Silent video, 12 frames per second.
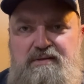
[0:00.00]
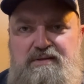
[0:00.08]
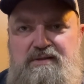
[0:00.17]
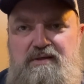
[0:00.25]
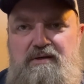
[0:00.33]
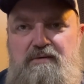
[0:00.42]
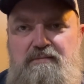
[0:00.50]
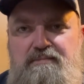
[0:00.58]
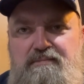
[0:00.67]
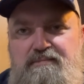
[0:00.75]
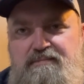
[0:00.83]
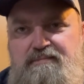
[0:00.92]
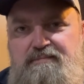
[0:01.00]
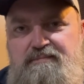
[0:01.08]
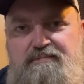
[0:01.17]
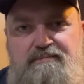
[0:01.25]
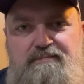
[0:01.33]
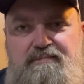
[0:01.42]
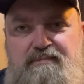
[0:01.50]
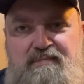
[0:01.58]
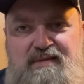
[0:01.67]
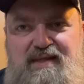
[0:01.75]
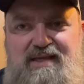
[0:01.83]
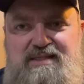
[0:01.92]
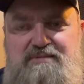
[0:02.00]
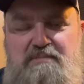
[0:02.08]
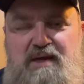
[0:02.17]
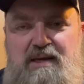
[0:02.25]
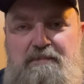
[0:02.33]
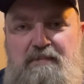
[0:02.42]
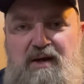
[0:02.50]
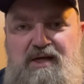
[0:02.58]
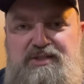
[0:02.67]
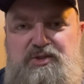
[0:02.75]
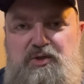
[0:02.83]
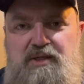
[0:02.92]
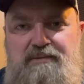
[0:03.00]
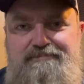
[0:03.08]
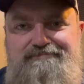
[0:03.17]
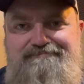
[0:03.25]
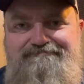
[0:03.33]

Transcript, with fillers: So that's my mantra.